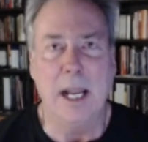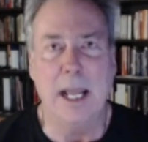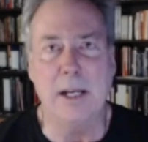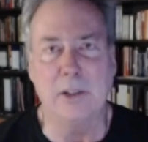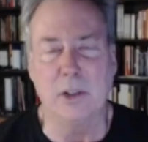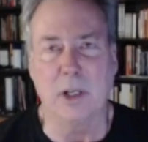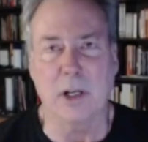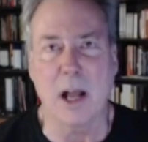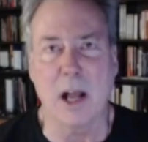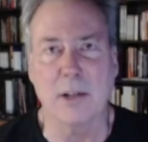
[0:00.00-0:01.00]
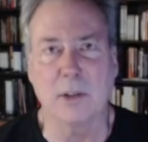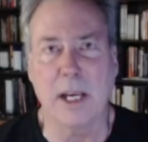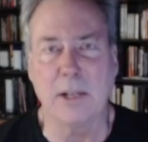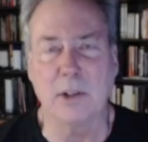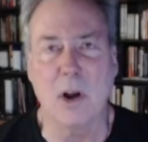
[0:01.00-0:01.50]
And there's usually a
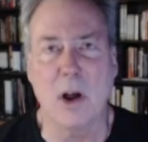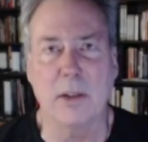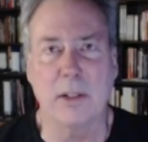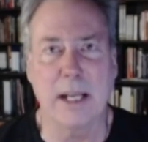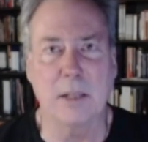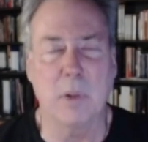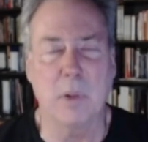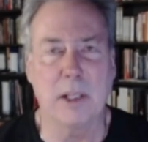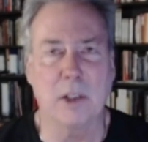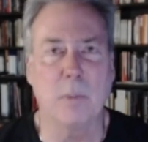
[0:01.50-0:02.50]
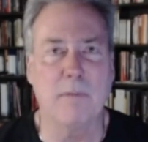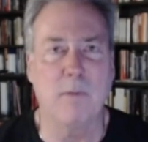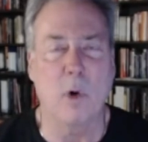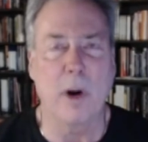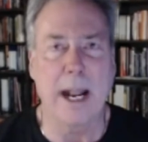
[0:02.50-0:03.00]
consultation call that takes place
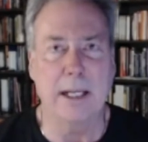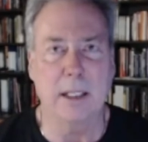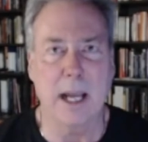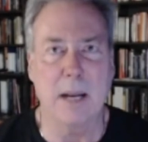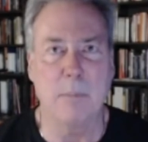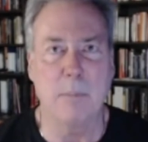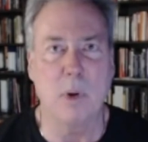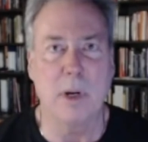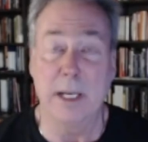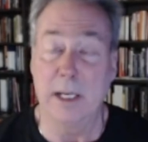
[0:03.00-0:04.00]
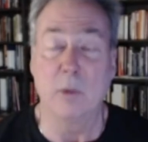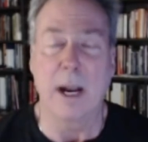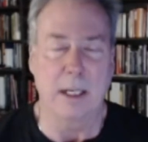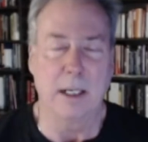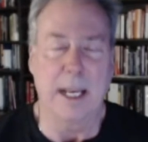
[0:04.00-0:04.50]
beforehand, kind of put it in the
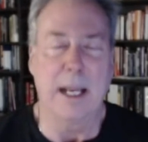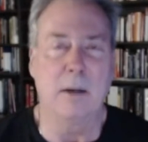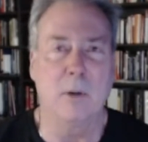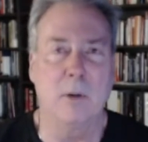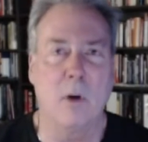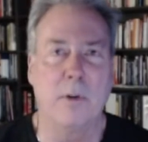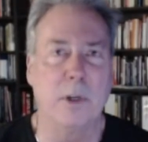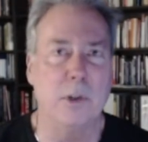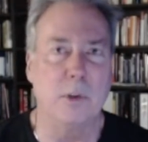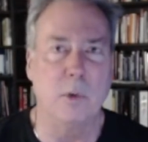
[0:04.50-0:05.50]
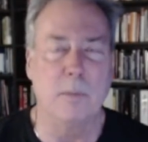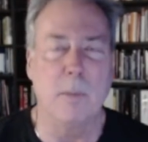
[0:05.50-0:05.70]
right, again, overused word